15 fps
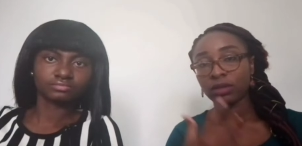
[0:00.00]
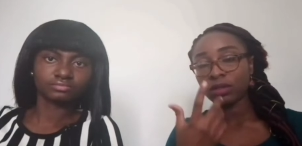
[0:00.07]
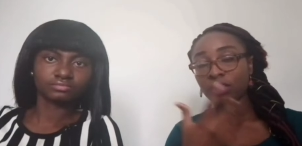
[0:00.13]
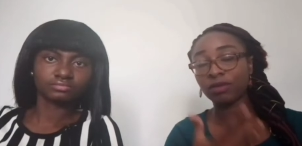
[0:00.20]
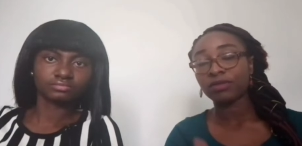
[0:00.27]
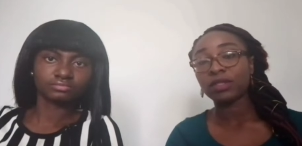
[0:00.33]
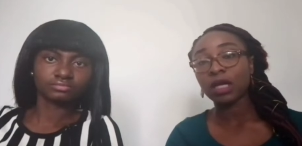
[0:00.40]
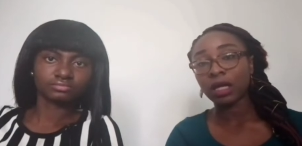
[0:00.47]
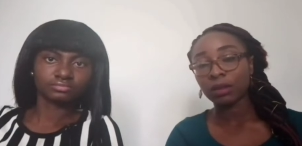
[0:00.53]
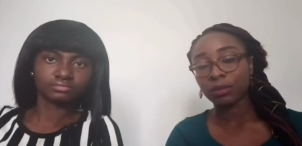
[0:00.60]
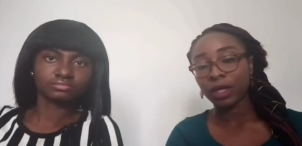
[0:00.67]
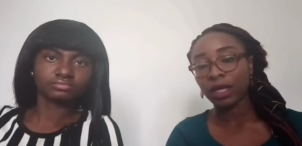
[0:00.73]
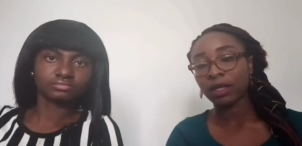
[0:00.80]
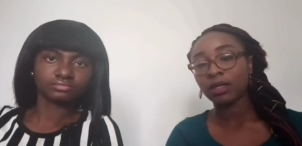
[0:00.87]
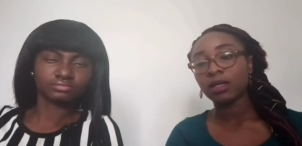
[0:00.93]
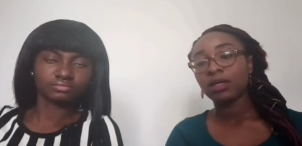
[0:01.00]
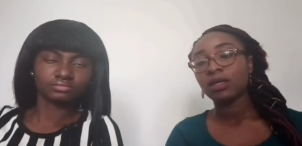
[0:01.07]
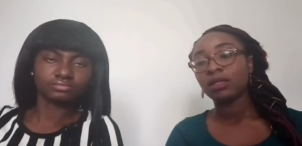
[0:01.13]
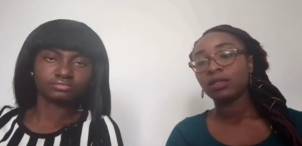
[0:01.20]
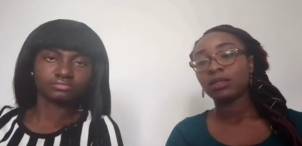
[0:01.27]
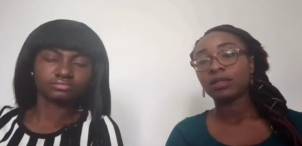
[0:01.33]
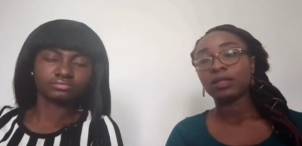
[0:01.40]
Speaker 1: this ophthalmia,
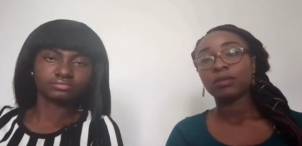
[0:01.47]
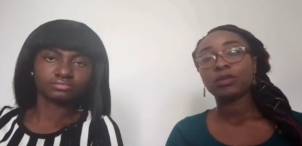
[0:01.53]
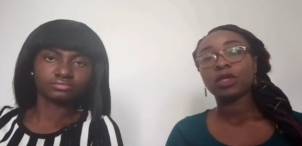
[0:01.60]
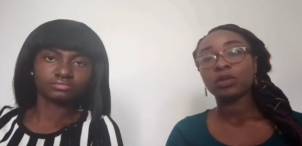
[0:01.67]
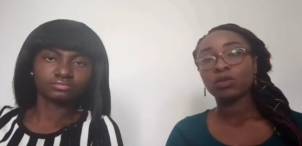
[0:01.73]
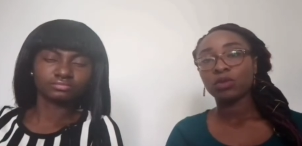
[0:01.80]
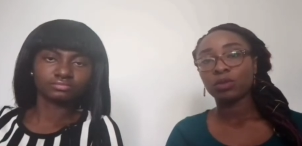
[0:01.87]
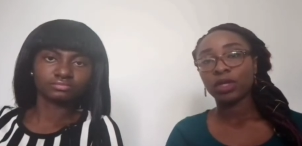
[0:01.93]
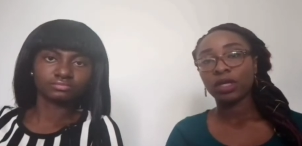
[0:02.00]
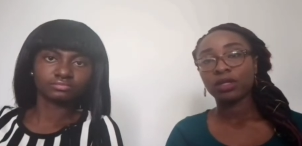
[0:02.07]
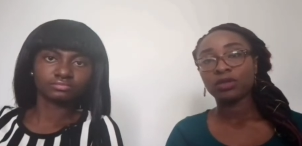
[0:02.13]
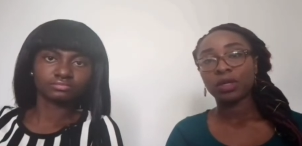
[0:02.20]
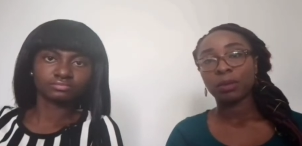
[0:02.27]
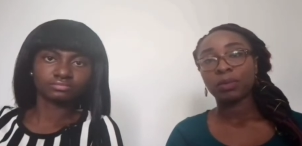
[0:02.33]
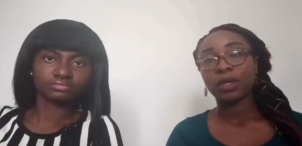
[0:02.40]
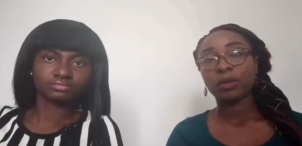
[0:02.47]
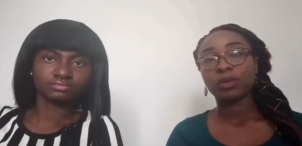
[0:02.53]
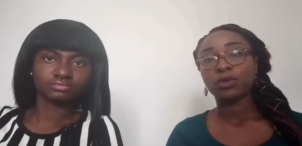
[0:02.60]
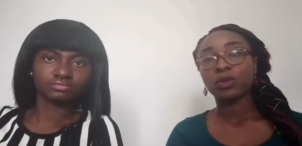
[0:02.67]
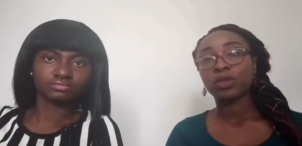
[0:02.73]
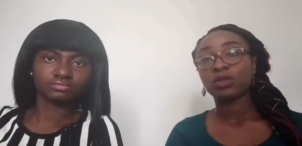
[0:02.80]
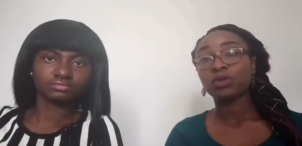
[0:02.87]
the symptoms will begin to appear
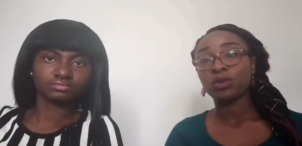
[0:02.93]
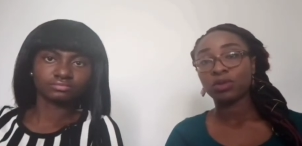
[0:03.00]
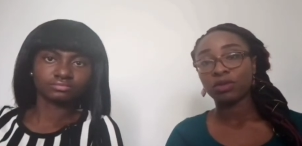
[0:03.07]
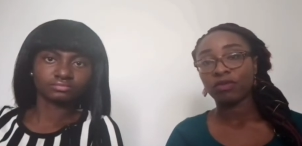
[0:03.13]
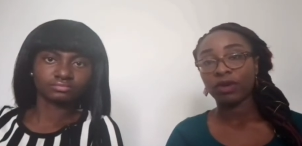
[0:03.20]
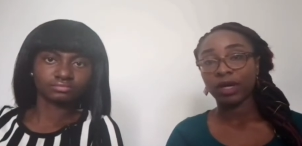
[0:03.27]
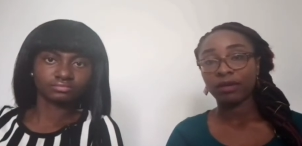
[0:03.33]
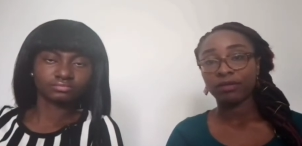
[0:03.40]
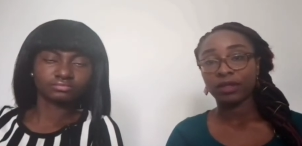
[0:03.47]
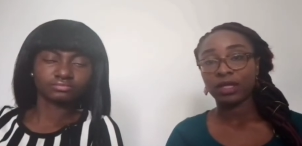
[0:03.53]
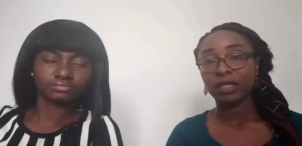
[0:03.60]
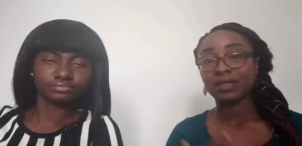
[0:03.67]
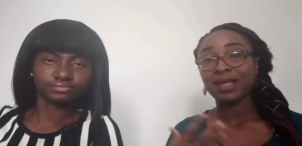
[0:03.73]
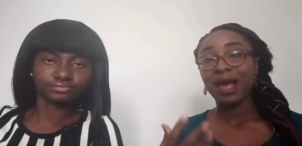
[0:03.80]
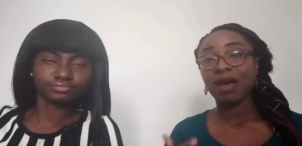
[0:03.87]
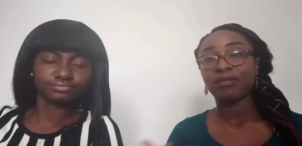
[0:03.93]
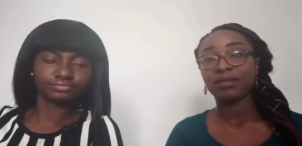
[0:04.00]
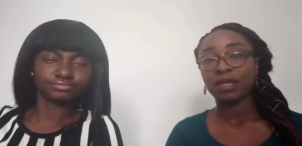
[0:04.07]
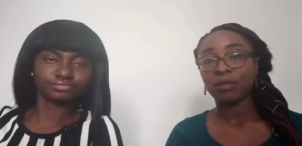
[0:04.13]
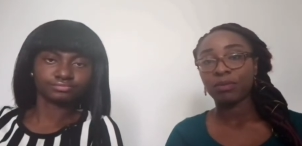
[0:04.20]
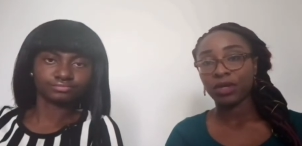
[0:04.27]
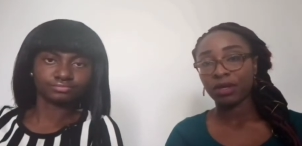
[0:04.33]
between two to five days
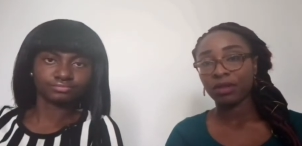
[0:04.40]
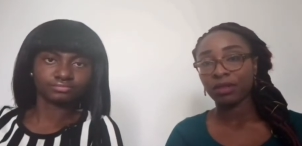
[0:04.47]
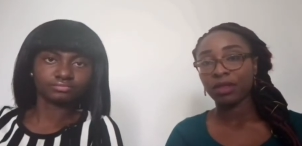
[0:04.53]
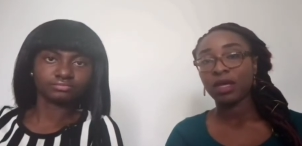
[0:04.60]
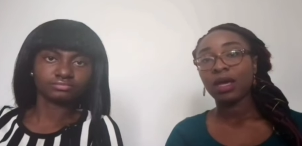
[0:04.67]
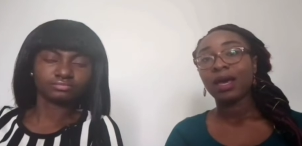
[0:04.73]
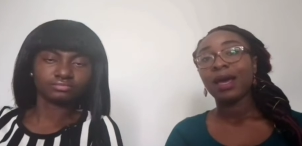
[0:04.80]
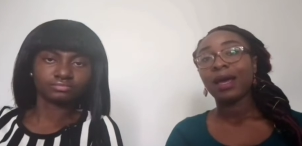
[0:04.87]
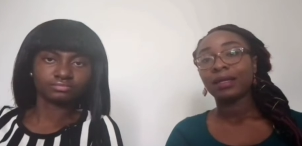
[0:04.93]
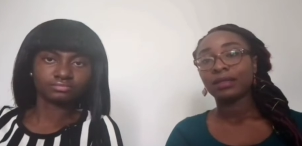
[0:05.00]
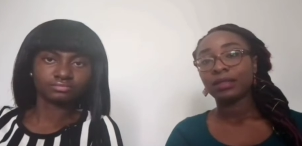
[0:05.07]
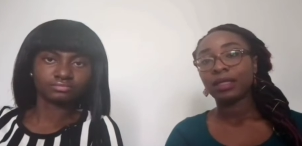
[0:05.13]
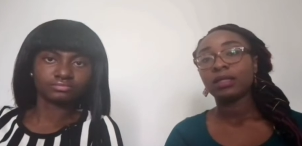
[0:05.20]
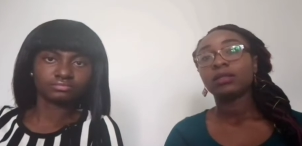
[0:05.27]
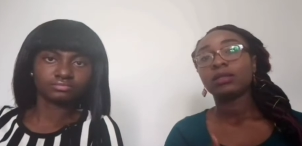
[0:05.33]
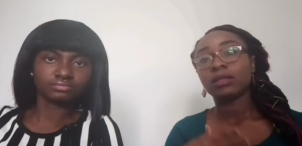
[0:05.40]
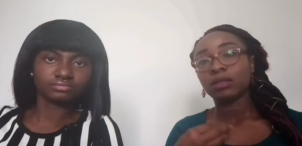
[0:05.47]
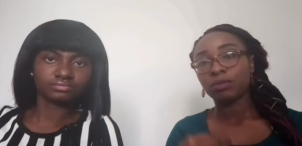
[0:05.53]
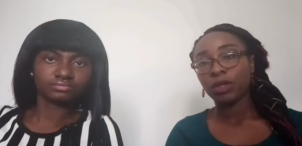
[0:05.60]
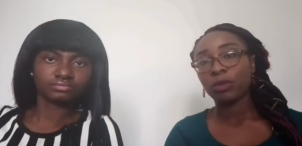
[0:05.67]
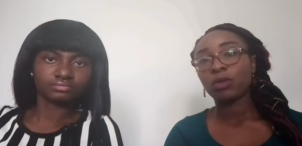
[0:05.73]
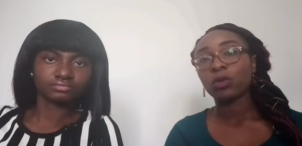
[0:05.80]
after birth and then
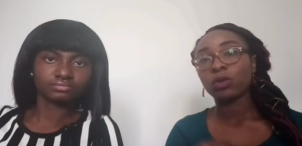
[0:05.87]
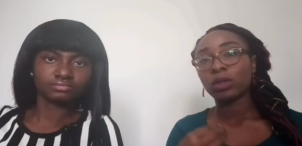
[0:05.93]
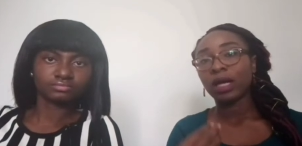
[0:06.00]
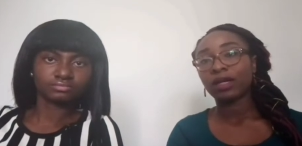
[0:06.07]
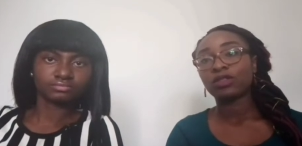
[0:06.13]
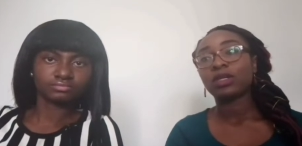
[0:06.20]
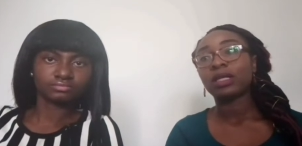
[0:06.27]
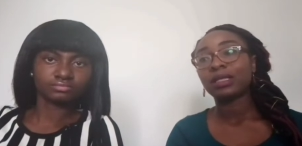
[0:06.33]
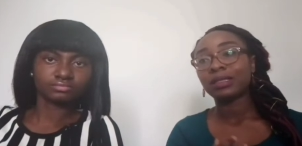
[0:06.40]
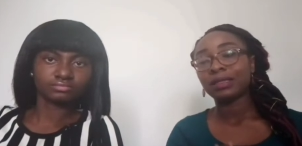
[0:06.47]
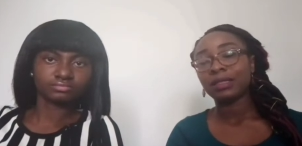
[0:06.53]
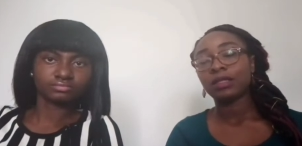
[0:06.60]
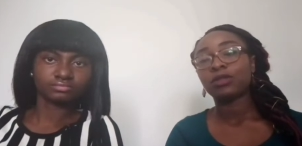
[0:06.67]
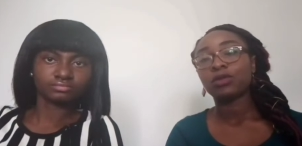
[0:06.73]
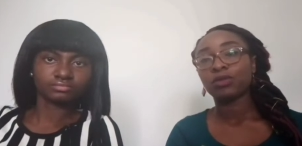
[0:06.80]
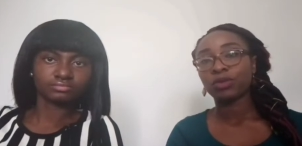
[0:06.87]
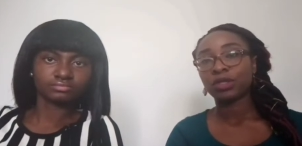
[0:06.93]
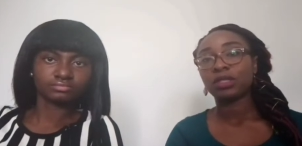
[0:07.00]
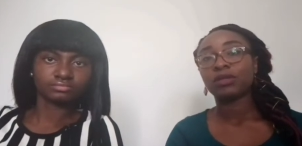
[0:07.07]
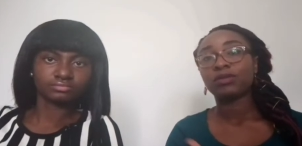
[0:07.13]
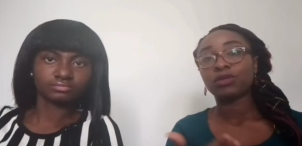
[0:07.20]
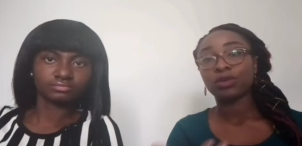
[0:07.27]
this baby will actually need to
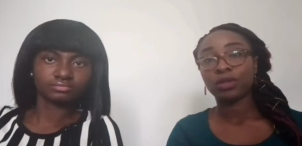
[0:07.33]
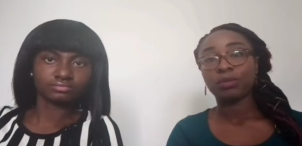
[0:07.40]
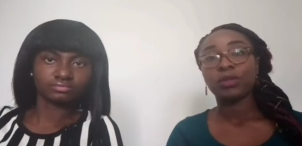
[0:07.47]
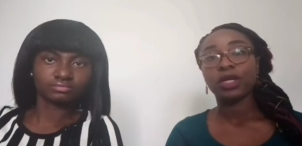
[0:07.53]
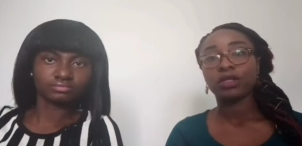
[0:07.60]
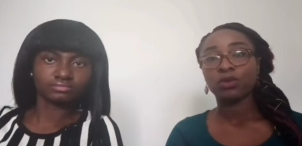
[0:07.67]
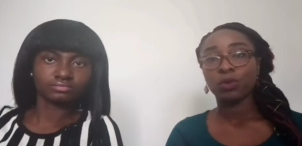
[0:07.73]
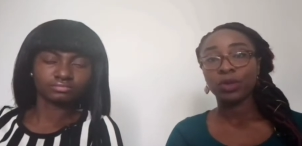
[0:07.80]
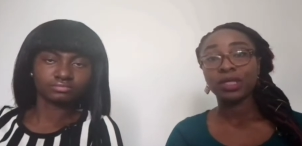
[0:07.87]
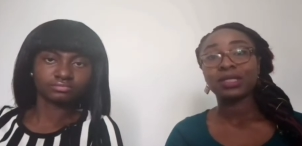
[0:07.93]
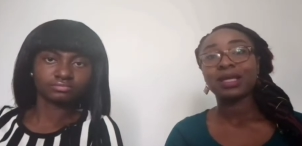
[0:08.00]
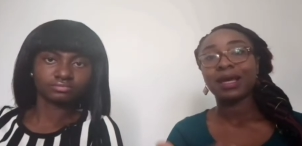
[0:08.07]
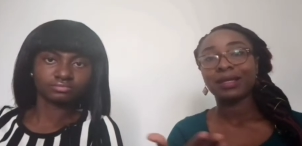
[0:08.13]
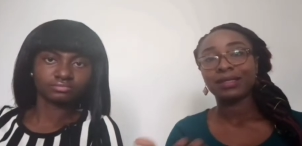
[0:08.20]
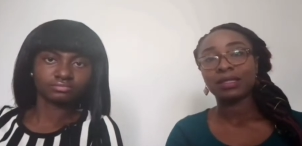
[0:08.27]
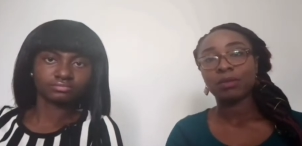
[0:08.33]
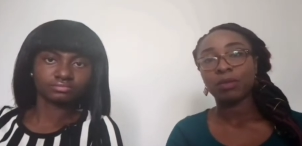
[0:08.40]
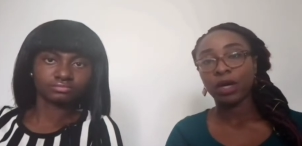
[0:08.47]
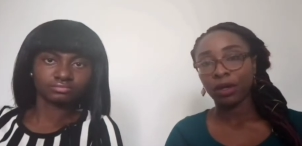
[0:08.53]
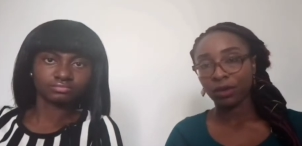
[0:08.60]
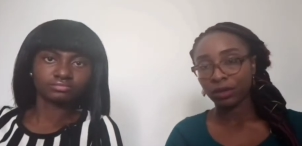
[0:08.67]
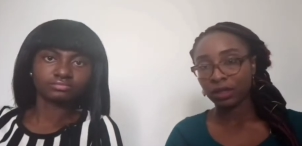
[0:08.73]
receive treatment with
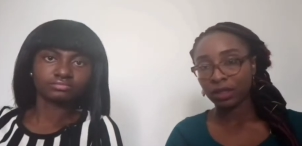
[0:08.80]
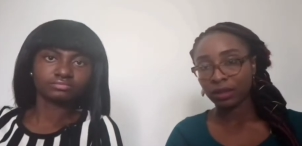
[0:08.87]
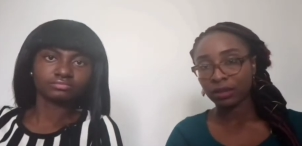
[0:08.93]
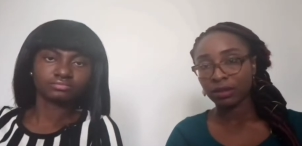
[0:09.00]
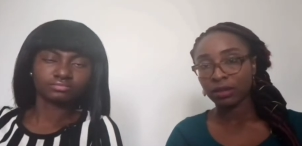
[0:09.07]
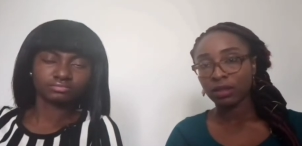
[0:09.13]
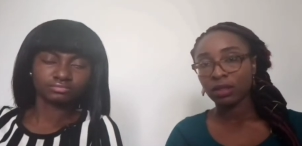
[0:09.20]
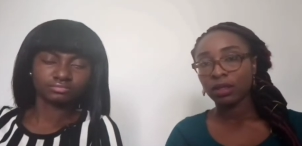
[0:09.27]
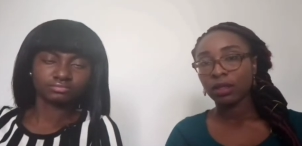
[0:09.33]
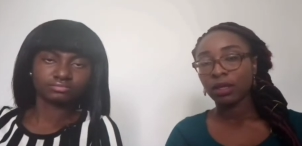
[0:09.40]
antibiotics